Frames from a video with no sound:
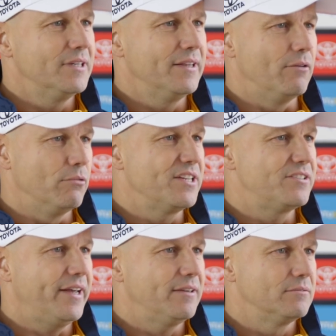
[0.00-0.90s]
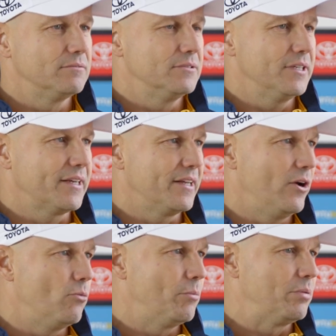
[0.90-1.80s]
that reset can
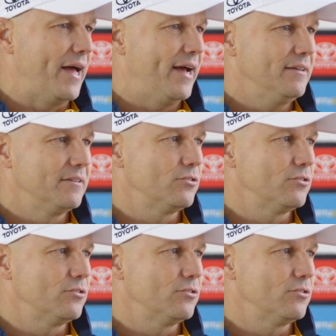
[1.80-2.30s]
help a player.